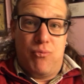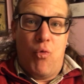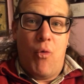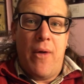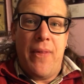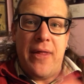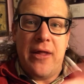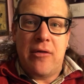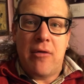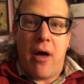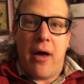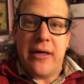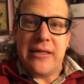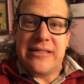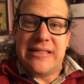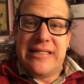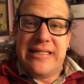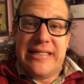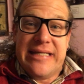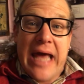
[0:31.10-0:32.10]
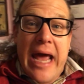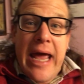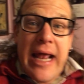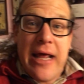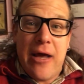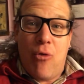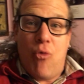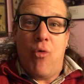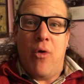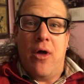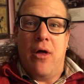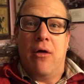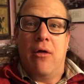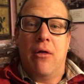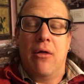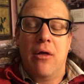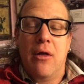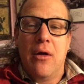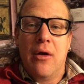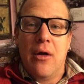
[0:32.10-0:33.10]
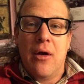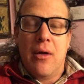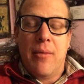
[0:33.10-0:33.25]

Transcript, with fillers: When the dog's dead, it will.